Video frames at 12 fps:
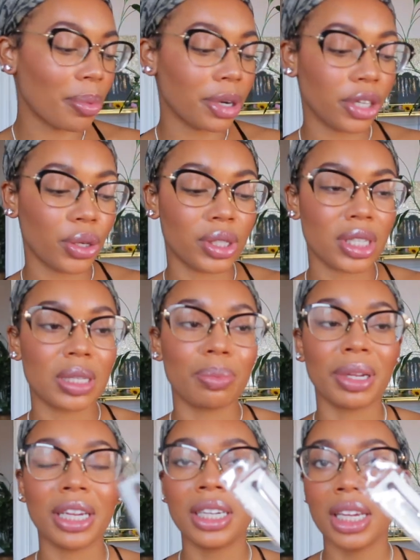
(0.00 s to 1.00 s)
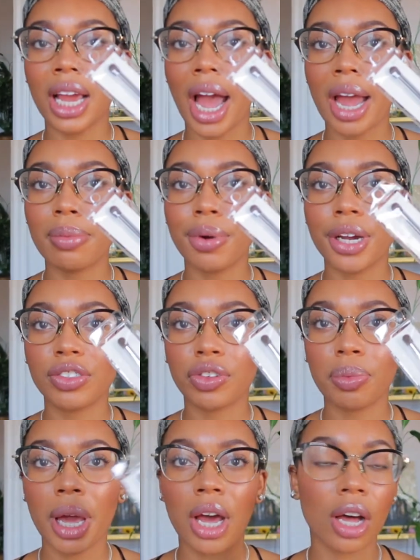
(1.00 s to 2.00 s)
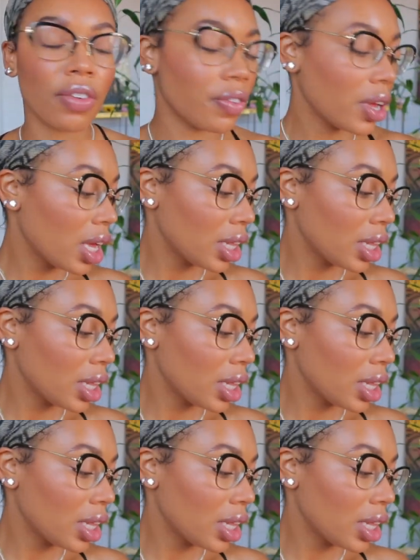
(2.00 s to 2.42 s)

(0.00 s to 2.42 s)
I'm gonna use this blending eye brush from e.l.f.